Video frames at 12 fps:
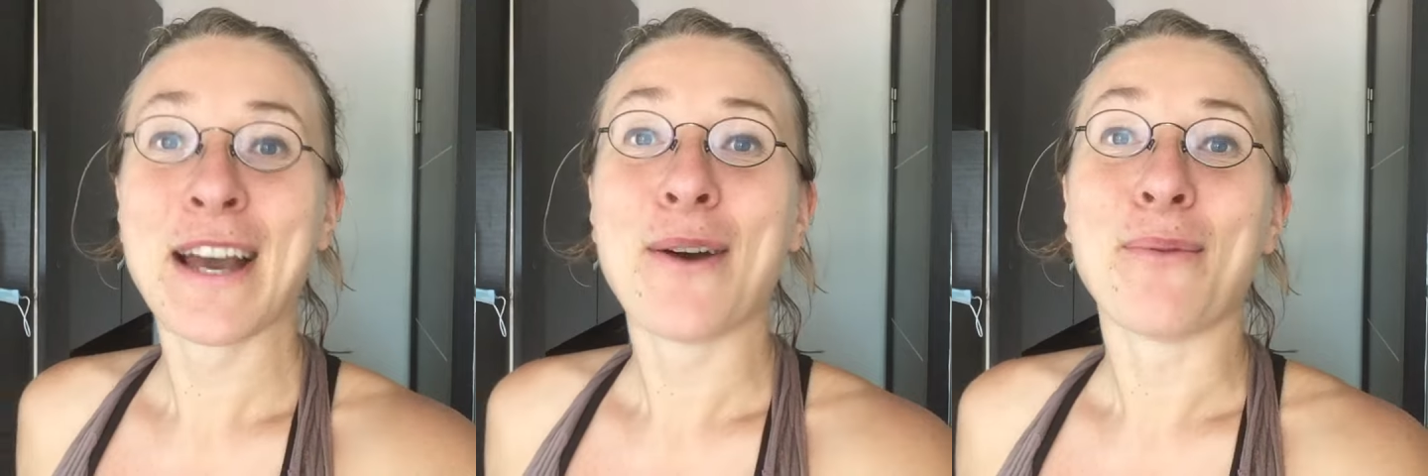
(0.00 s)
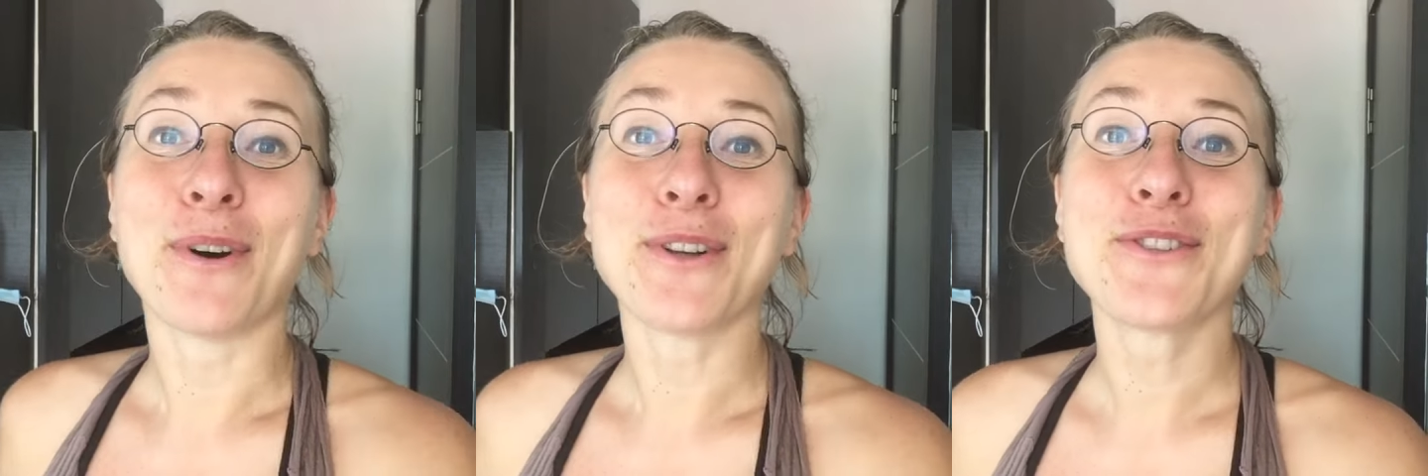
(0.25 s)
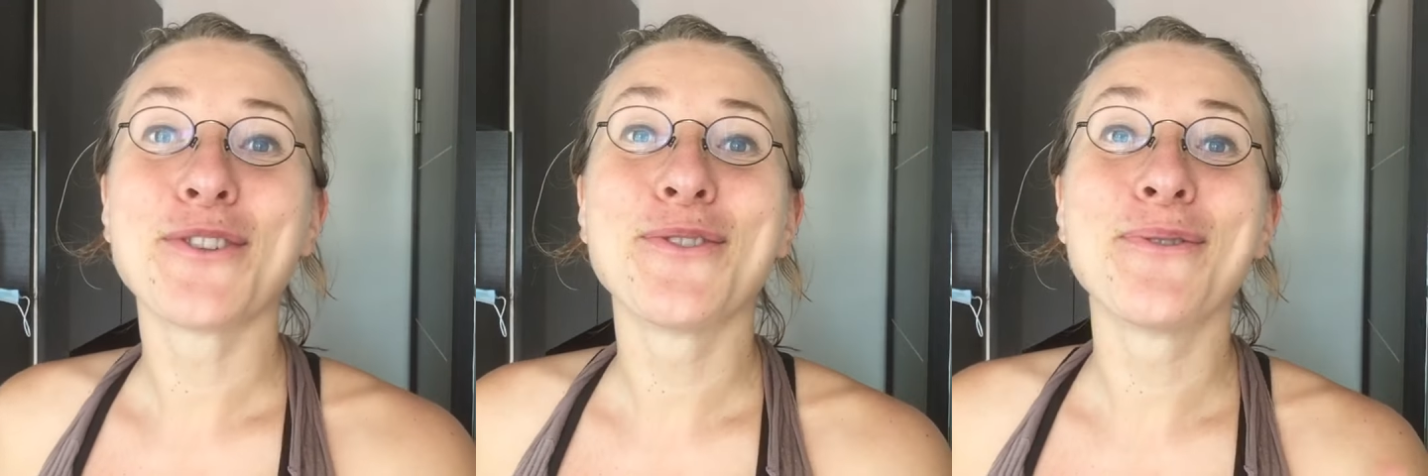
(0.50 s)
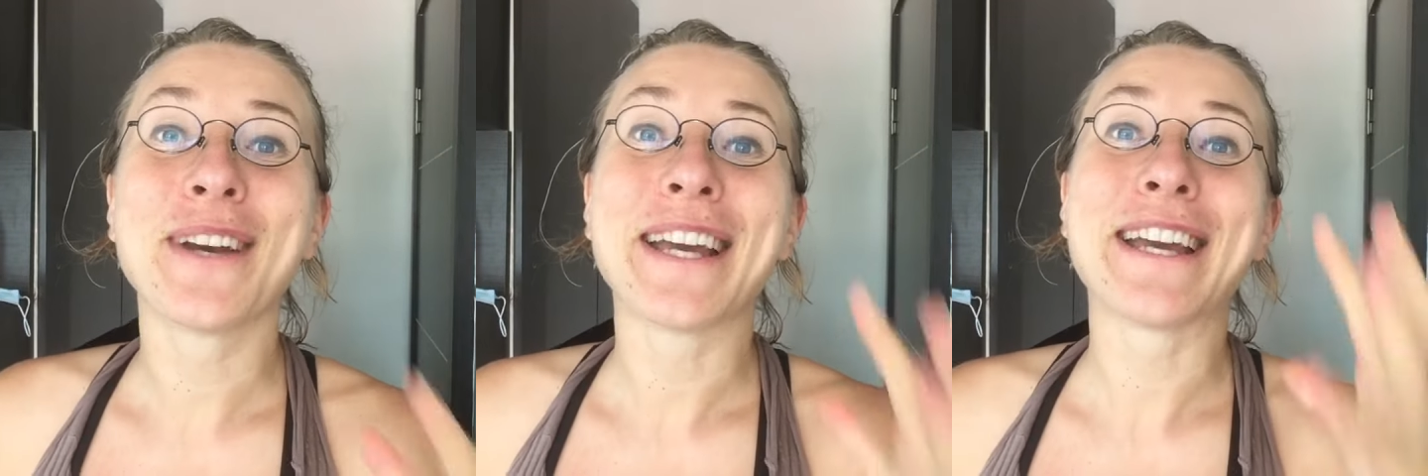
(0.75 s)
what to
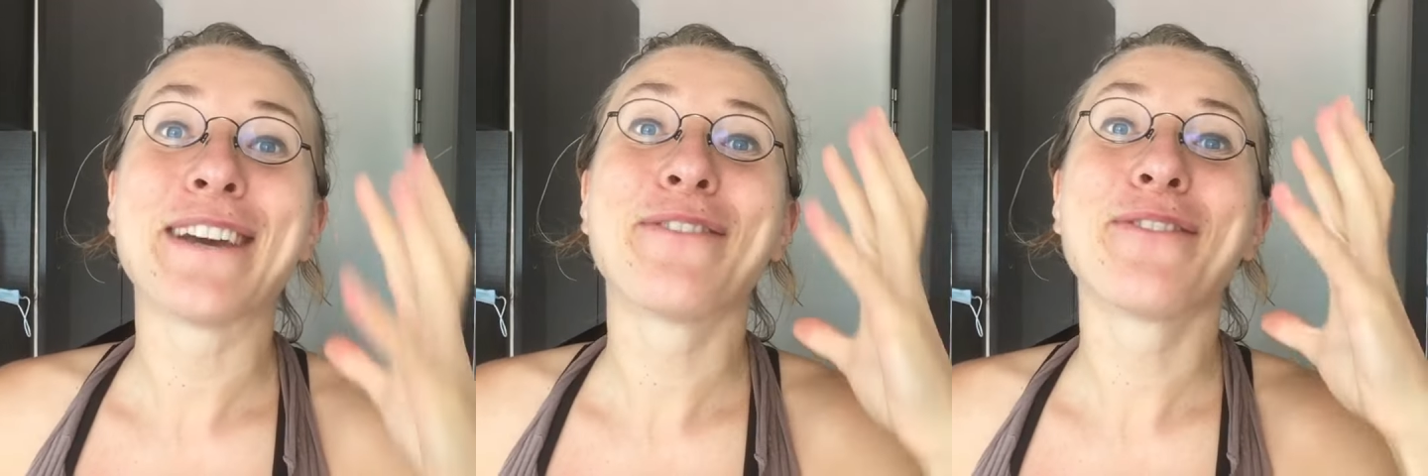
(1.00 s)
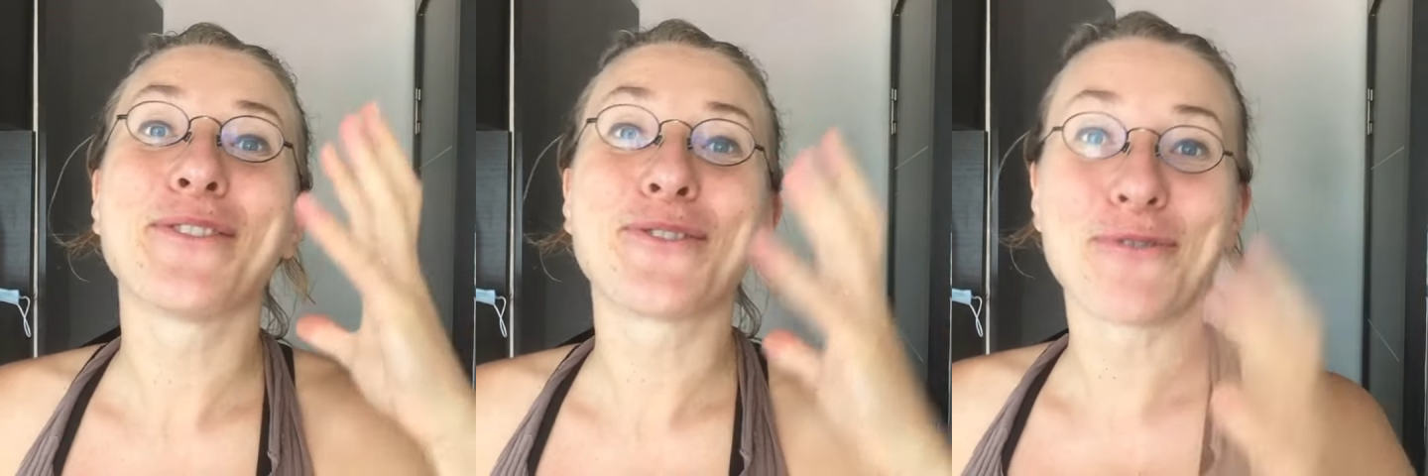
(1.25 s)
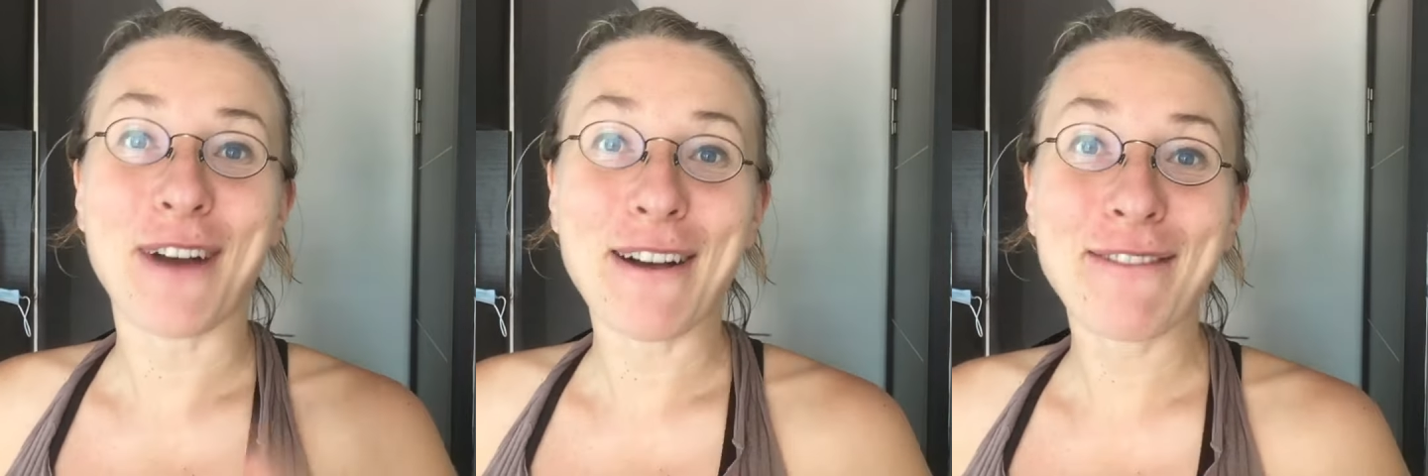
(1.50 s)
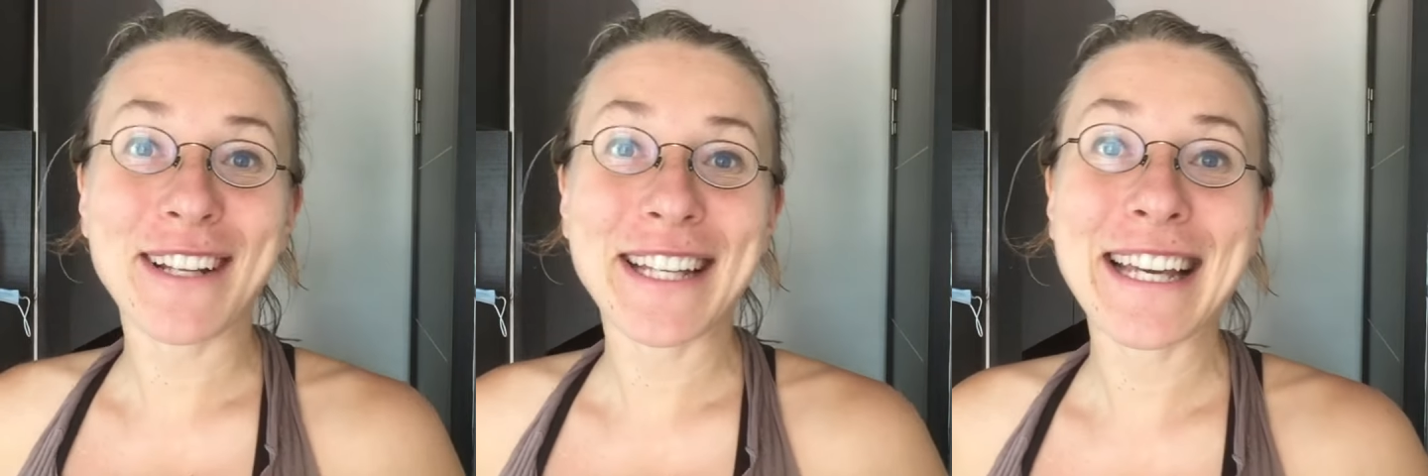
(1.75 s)
do if you're
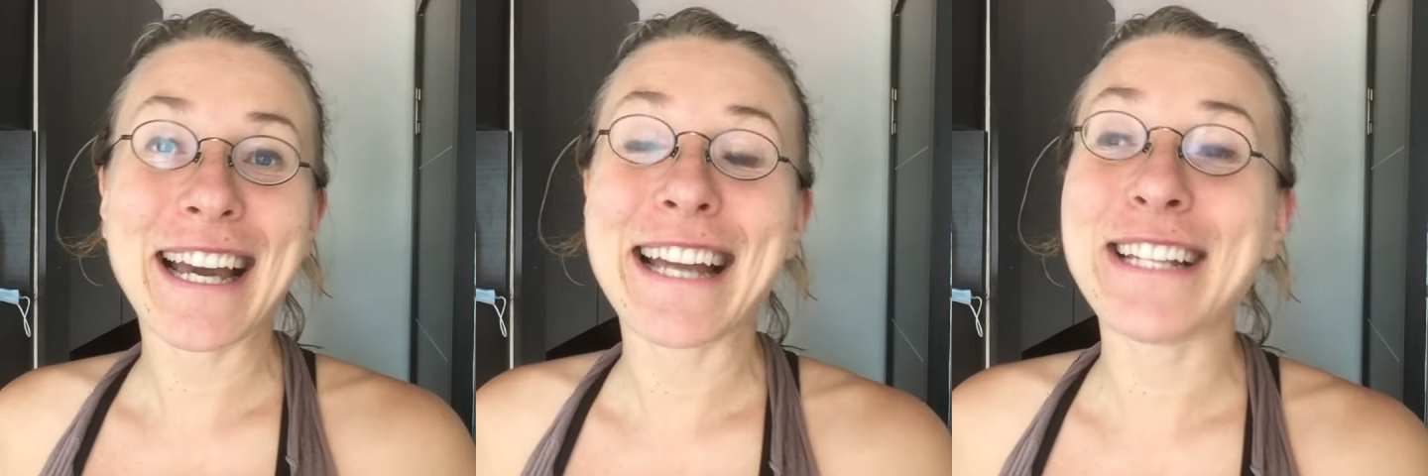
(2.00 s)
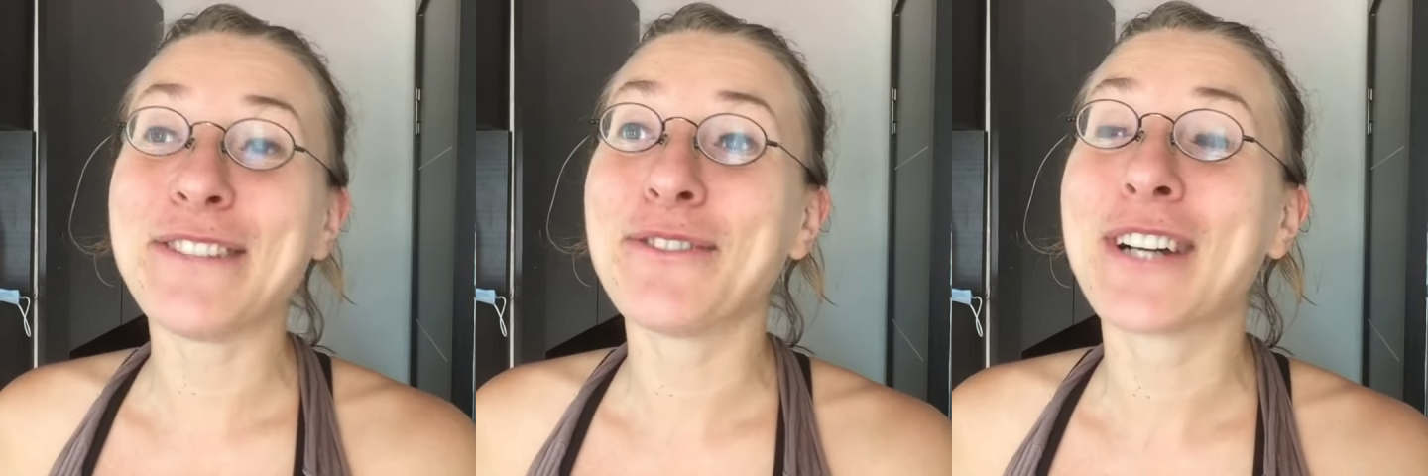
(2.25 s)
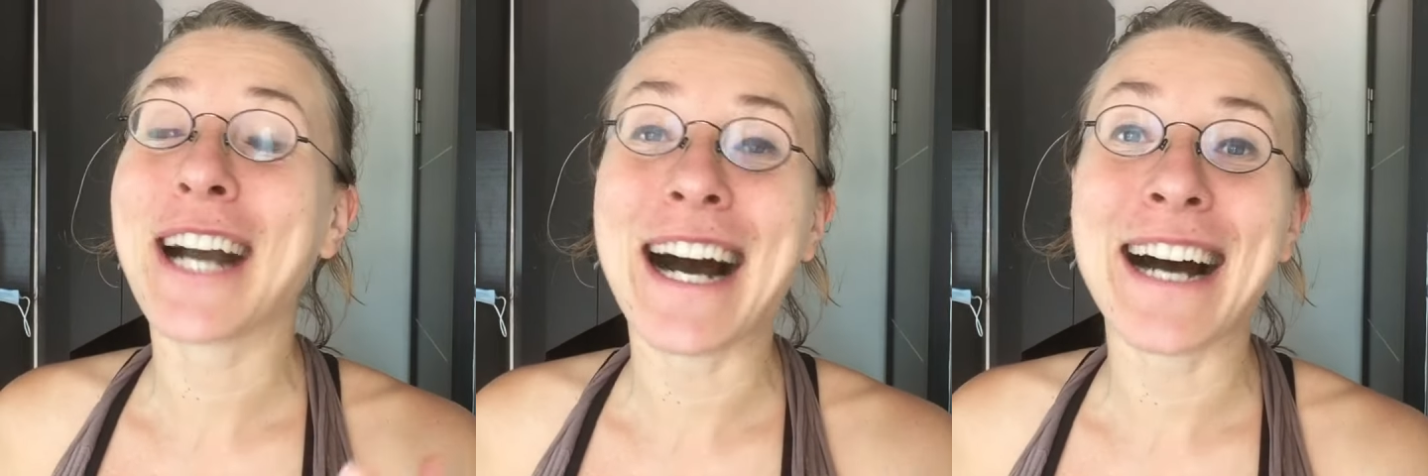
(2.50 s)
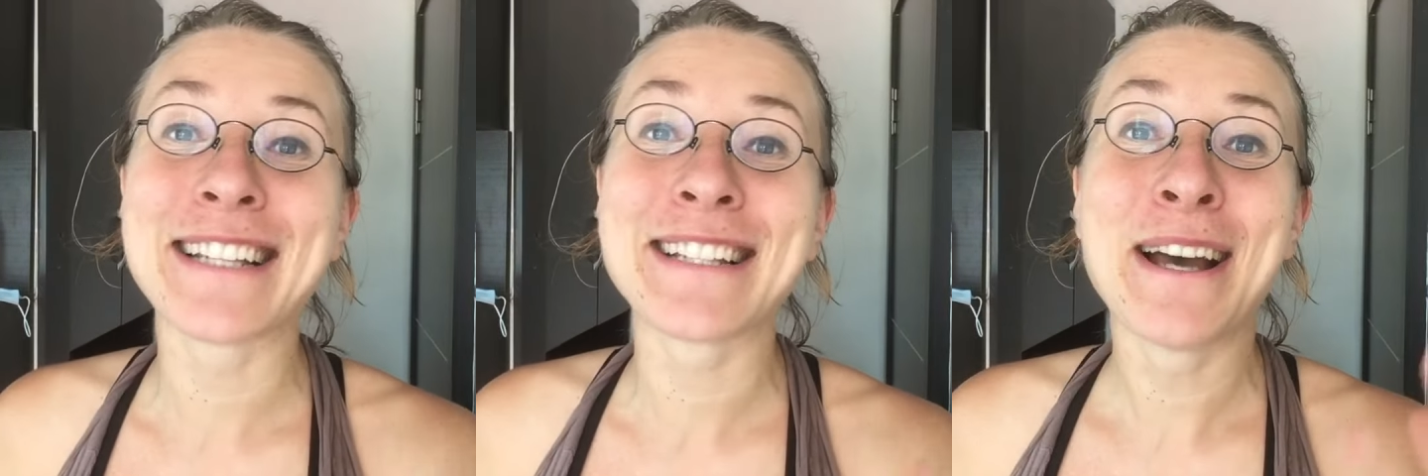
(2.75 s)
traveling and you
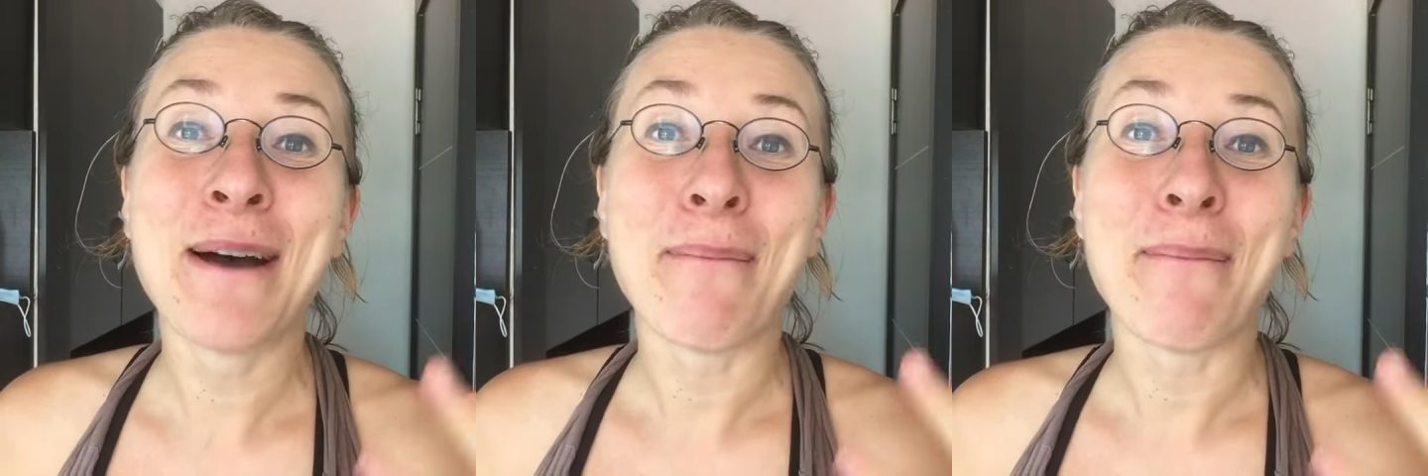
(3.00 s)
can't